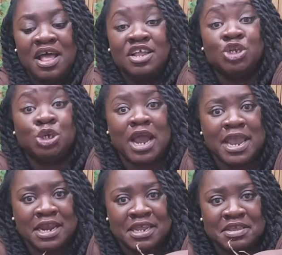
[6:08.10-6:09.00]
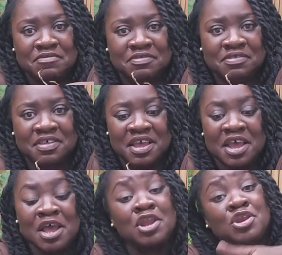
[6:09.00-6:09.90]
Dried leaves.
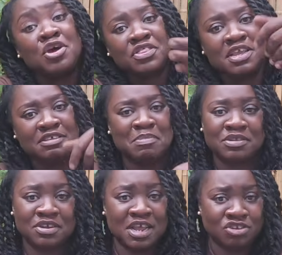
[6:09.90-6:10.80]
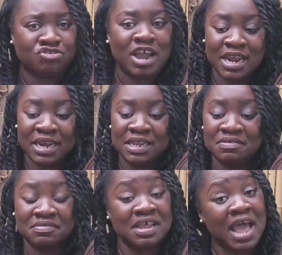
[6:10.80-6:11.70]
Nothing is better than dried
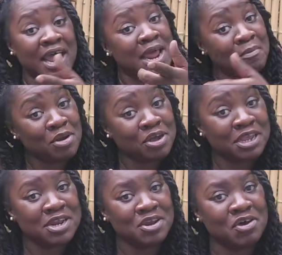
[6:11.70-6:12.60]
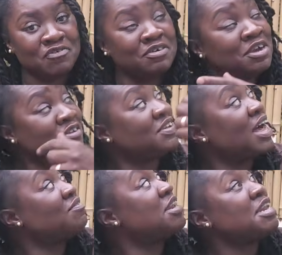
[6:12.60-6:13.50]
leaves. And I'm lucky enough to
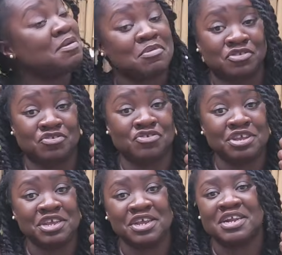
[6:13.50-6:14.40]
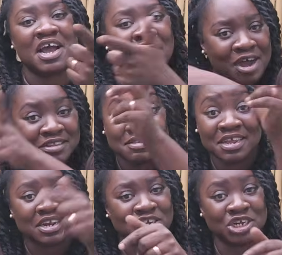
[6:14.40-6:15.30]
have a neighbor's tree here that
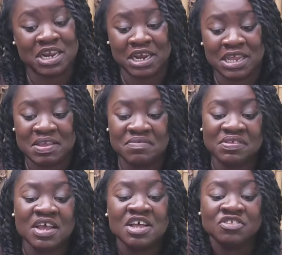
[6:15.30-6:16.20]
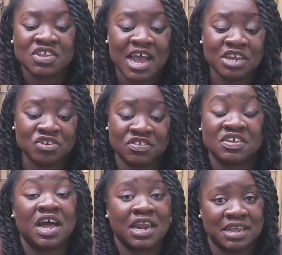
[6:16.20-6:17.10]
constantly shed leaves, so I just
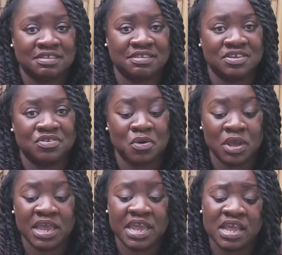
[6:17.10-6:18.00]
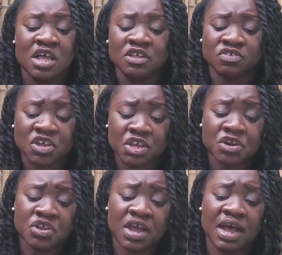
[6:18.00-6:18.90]
collect it. Okay, so here
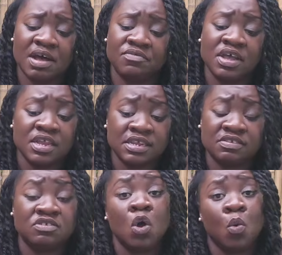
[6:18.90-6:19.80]
you have this.